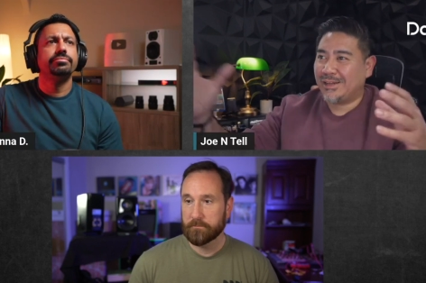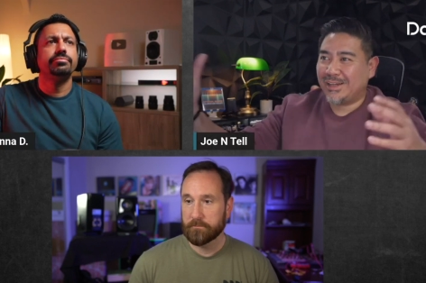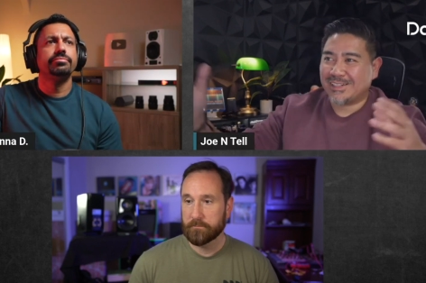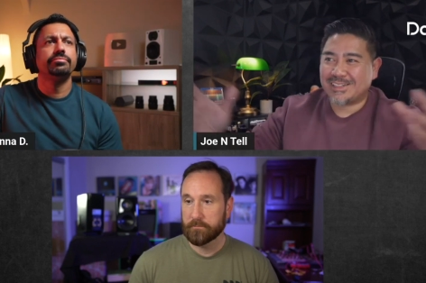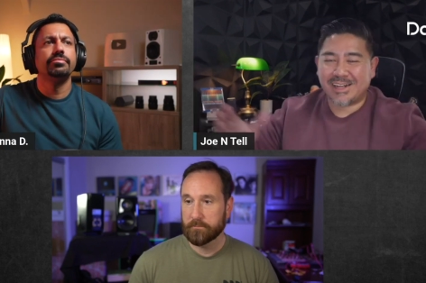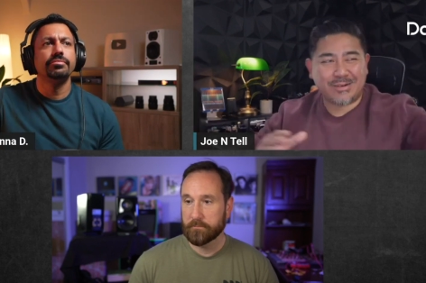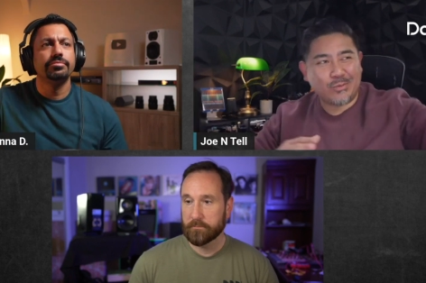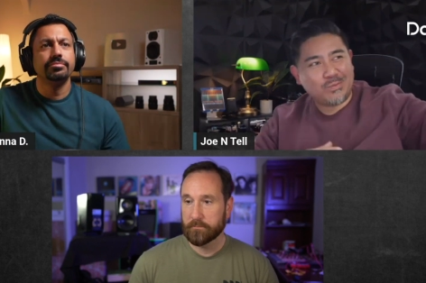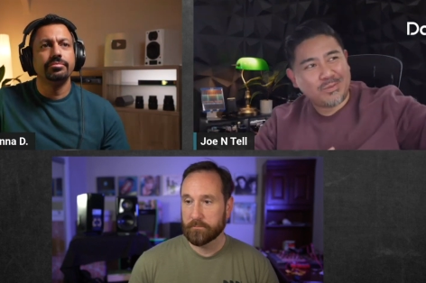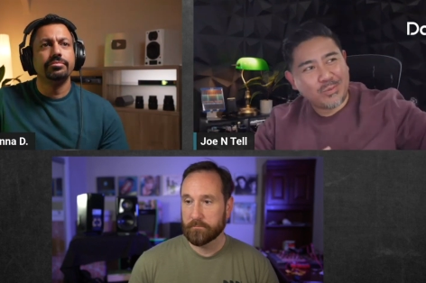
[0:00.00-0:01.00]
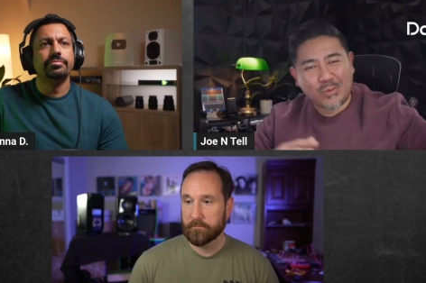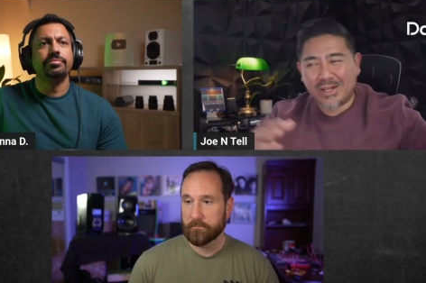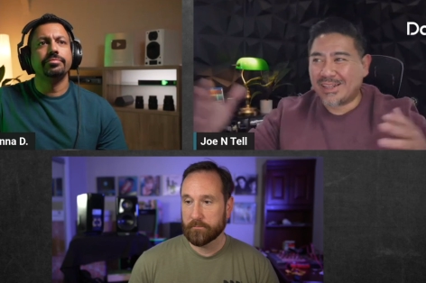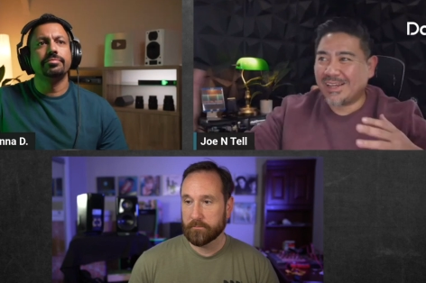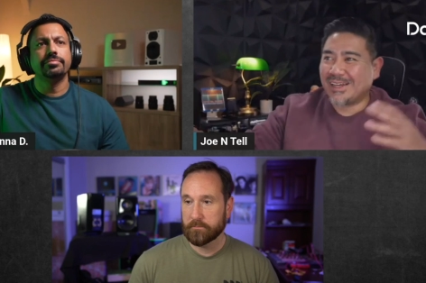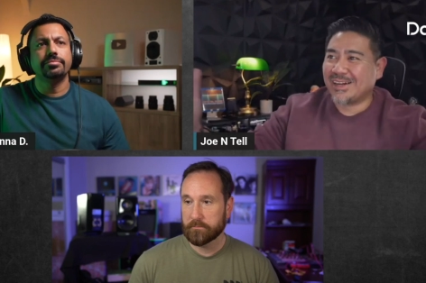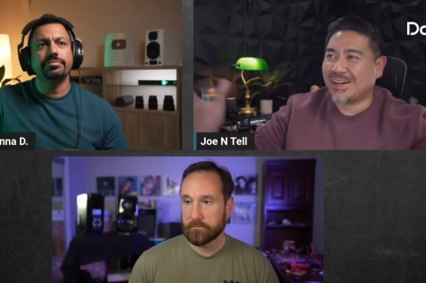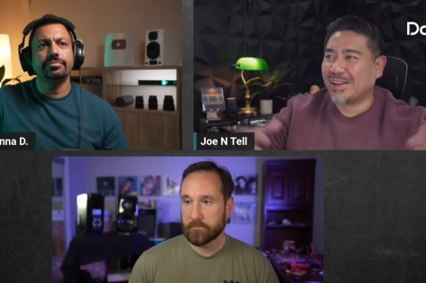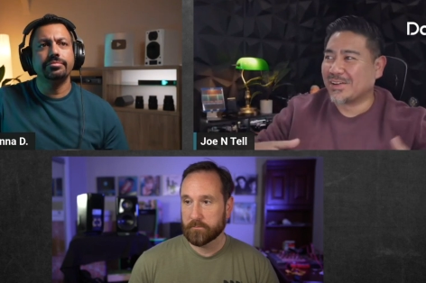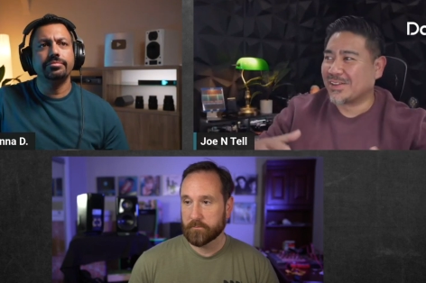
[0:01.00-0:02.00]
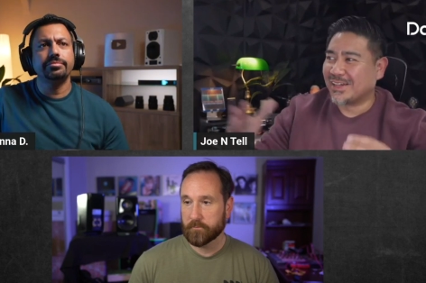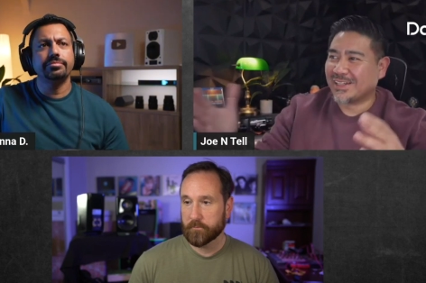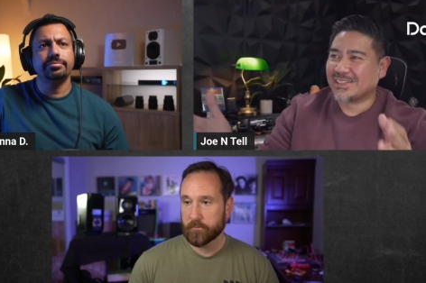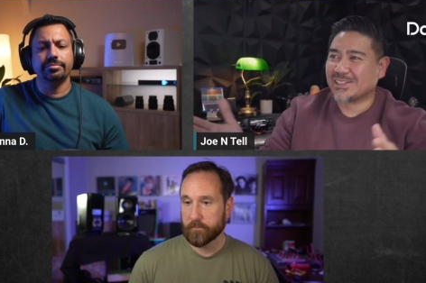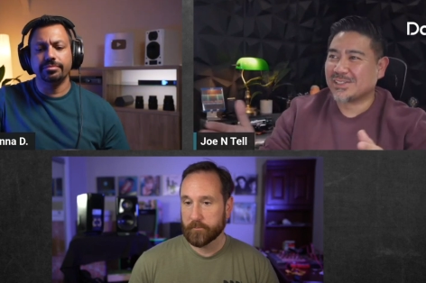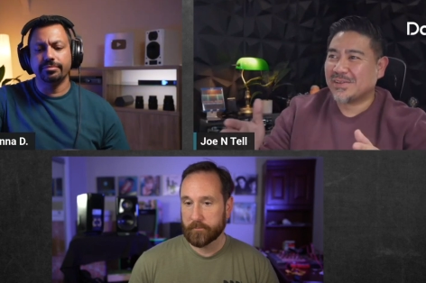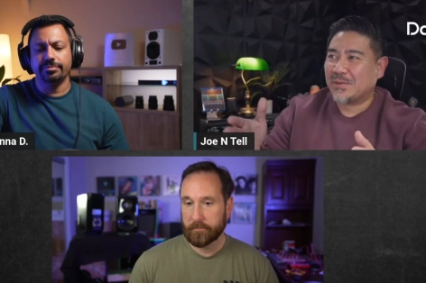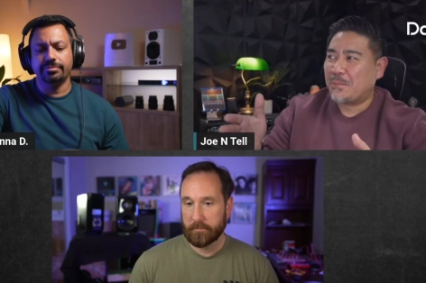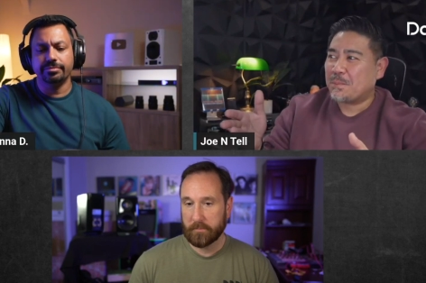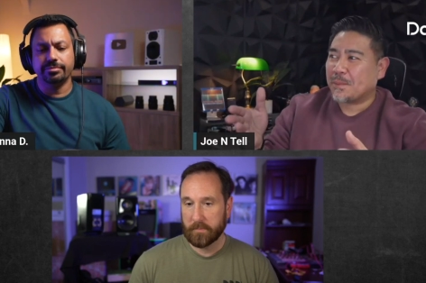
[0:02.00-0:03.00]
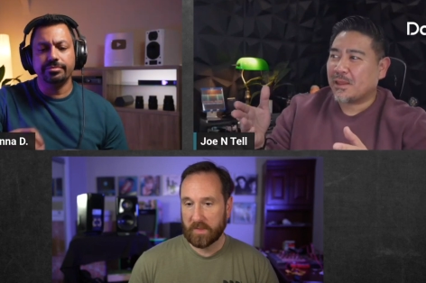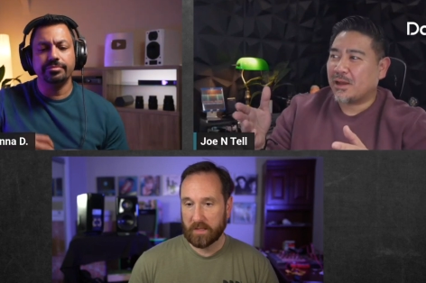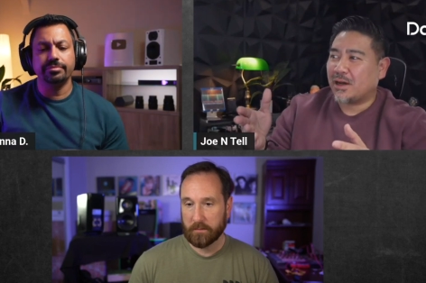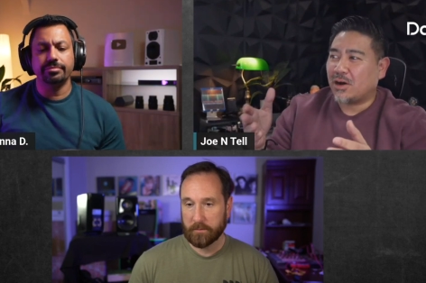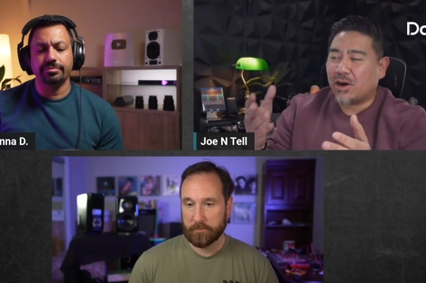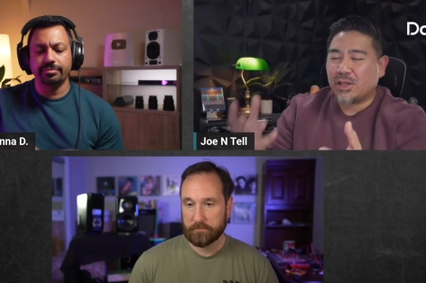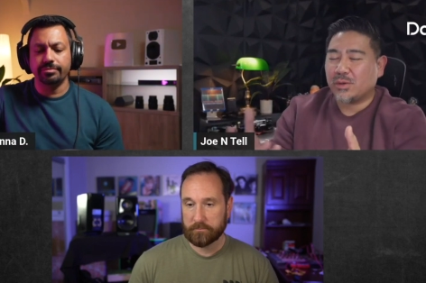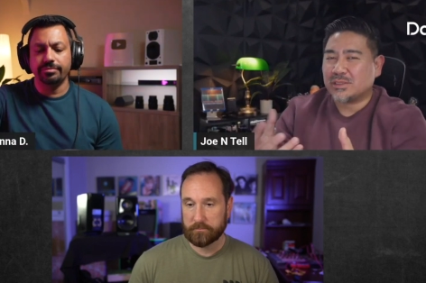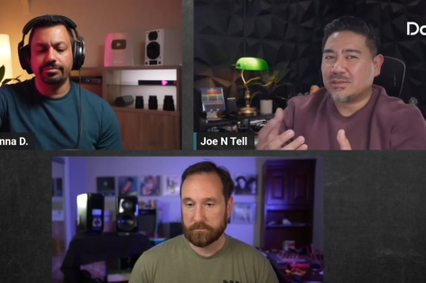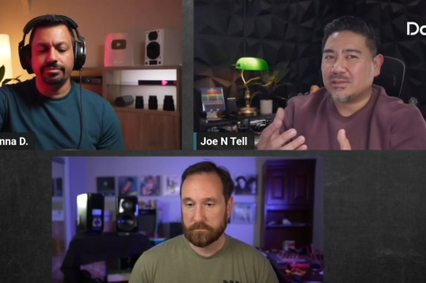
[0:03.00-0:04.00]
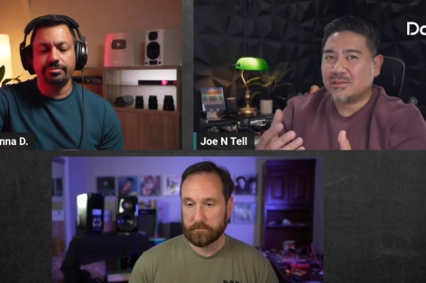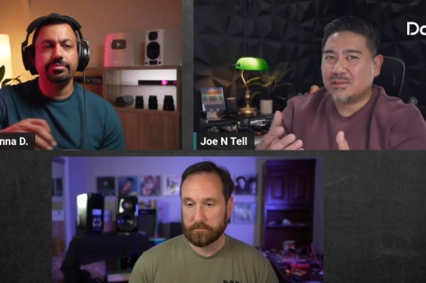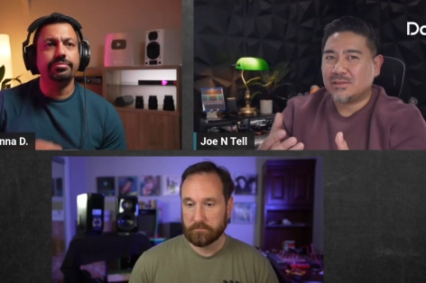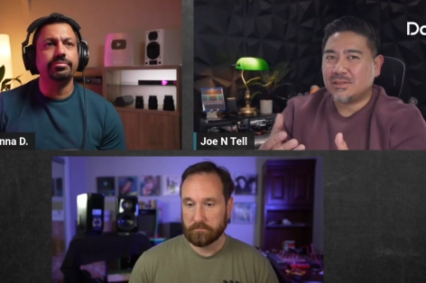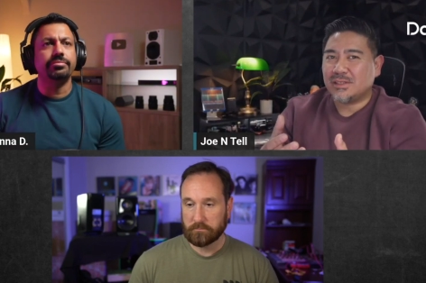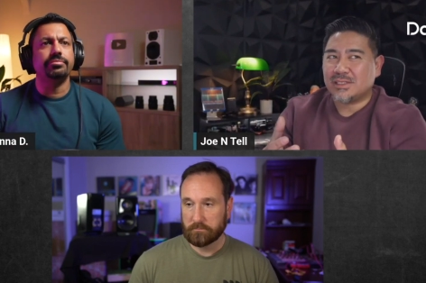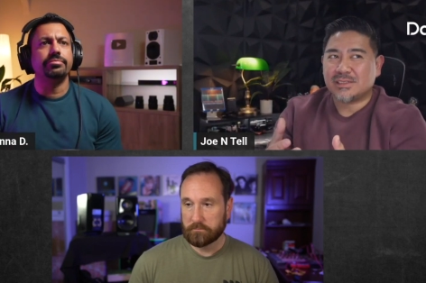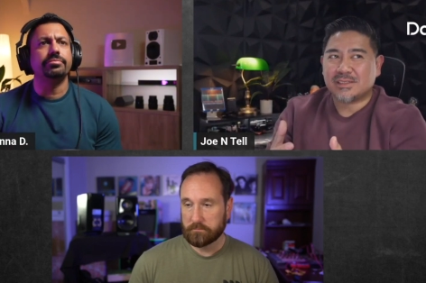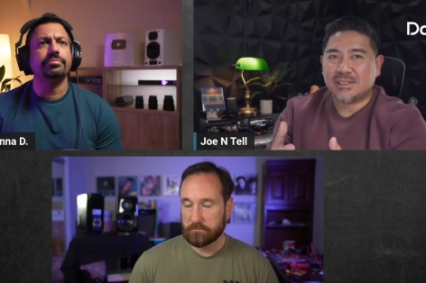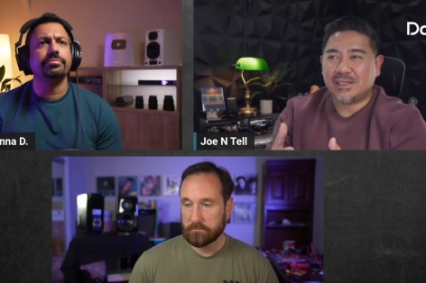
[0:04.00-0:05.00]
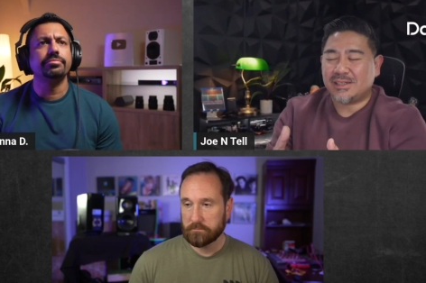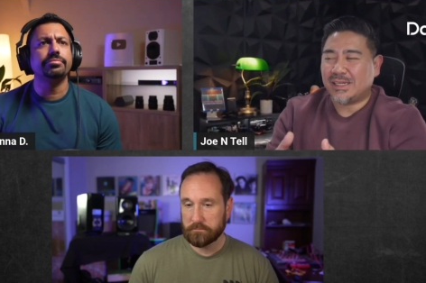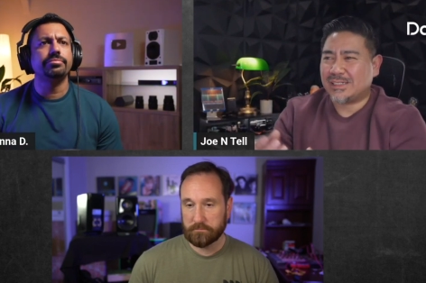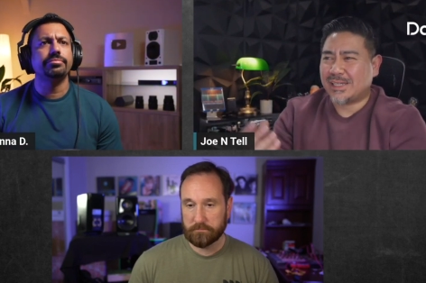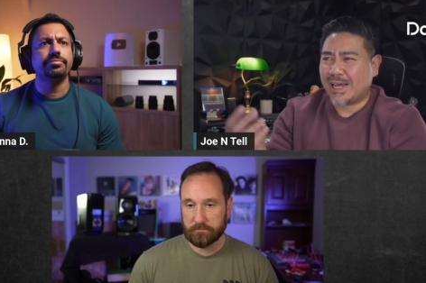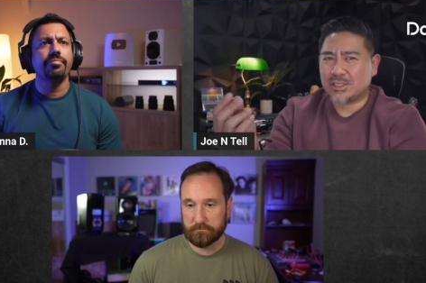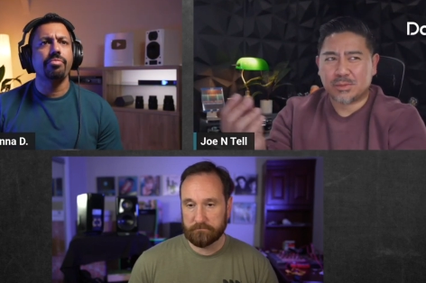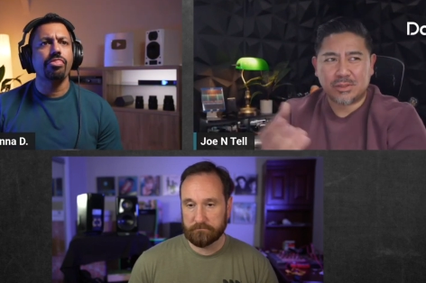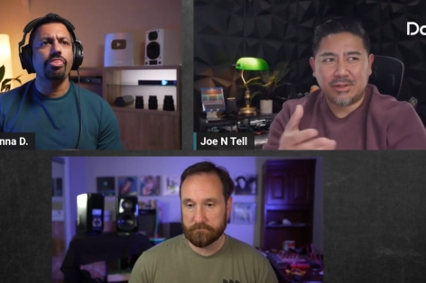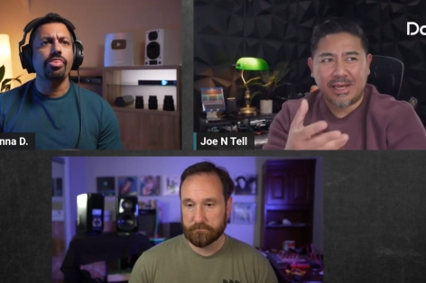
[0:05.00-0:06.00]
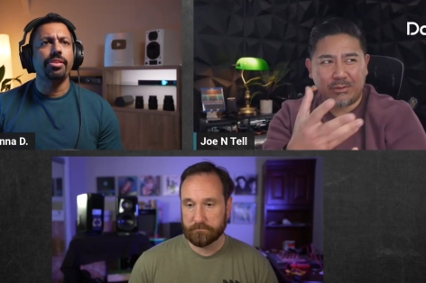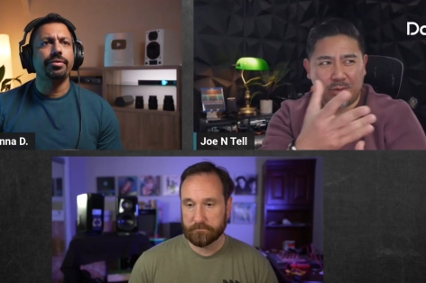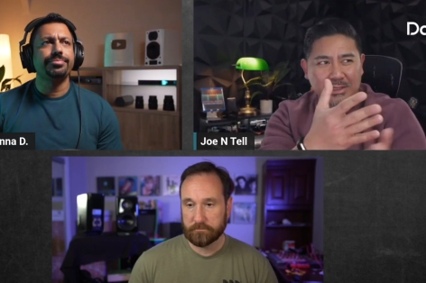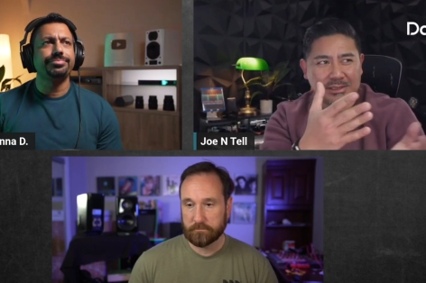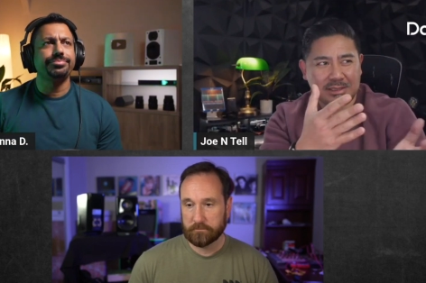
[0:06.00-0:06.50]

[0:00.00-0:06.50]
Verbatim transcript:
Speaker 1: It's not one thing and another thing. It's just uh, audio is is intangible. You can't really